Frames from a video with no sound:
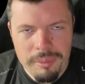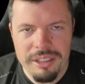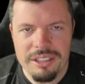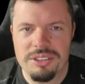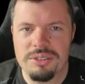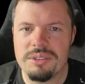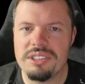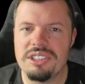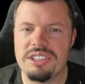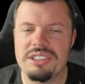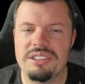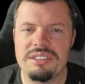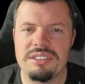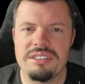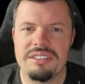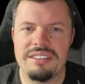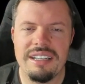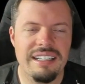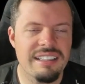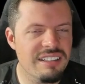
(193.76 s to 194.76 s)
MX switches,
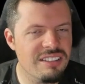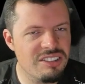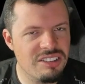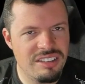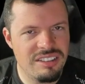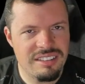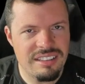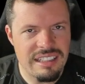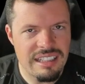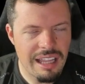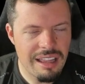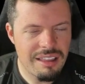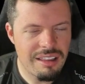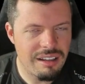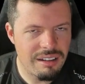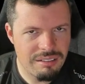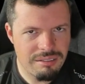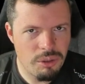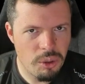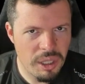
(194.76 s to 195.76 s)
and there's just
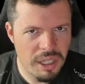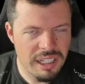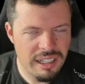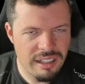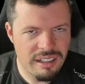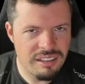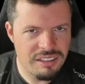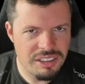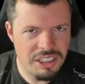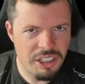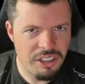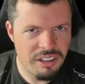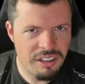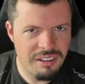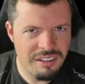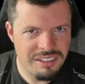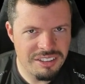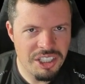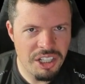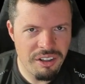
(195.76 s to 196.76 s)
nothing quite like a Cherry
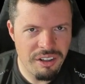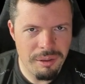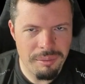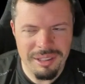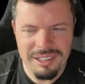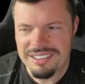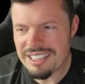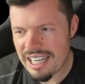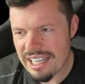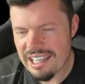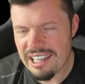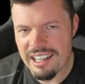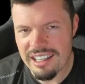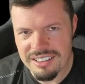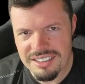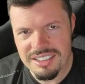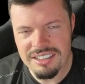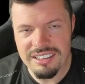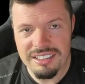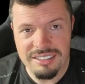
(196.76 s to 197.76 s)
MX. Our
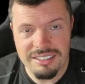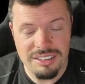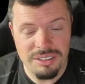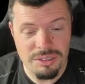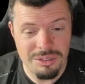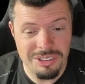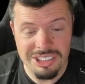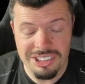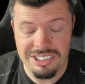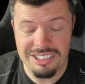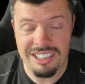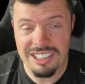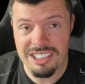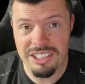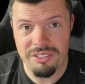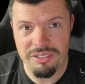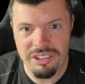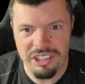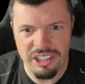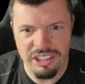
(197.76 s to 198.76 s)
light TTC switches are
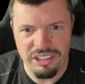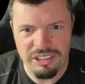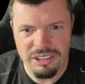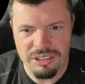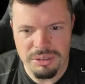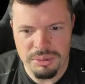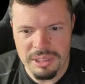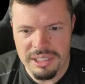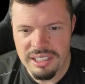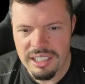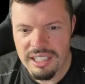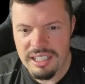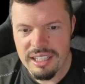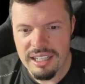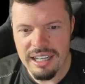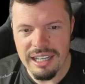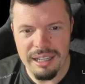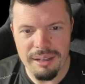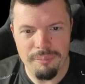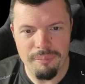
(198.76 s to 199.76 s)
actually very good as well.
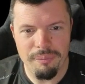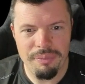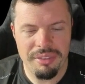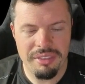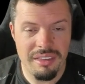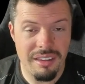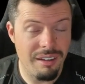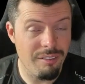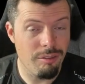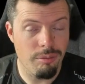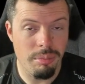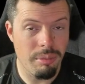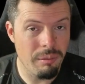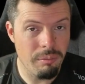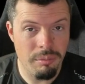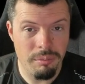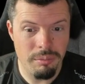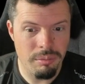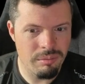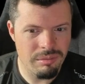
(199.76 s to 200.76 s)
They've
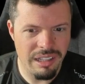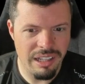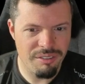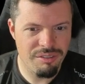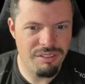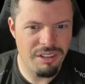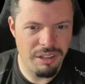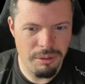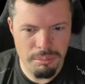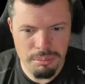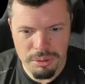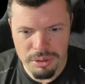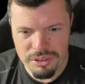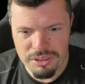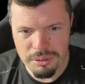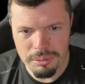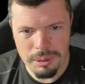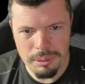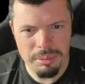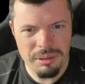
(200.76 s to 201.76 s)
left an
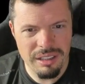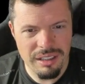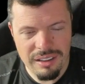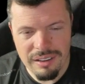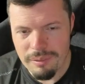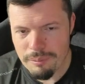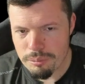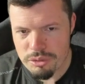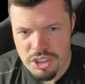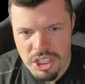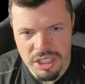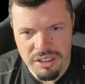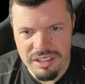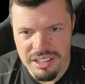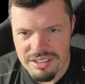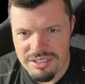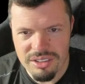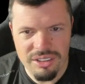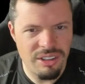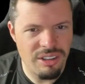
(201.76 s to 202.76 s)
imprint on me, but
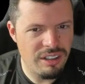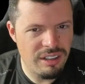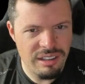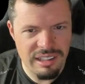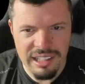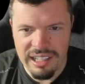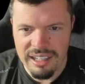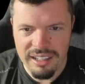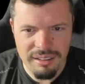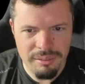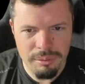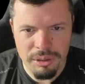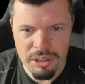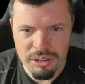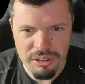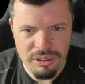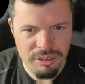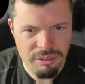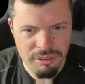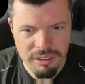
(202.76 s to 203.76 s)
Cherries are like,
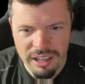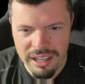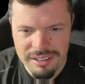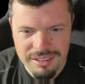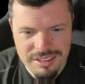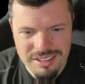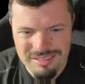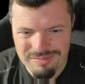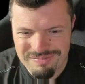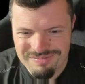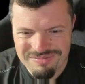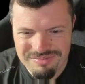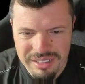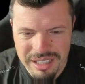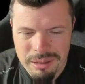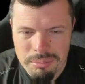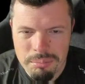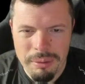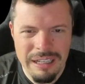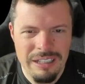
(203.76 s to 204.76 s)
you know, that
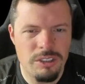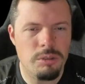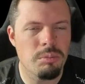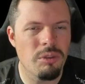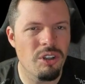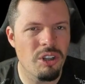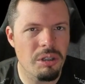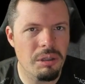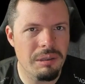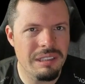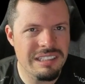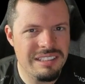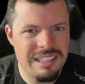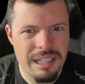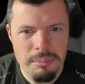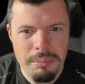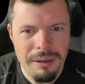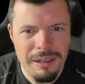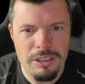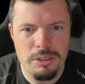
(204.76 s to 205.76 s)
benchmark. It's
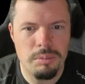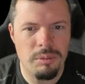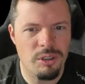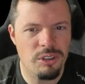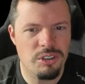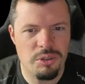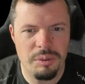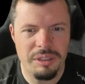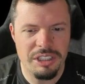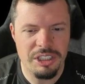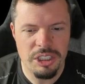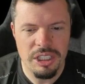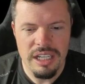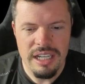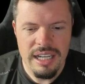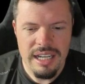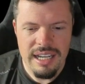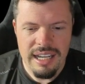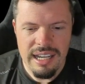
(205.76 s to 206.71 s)
that benchmark switch,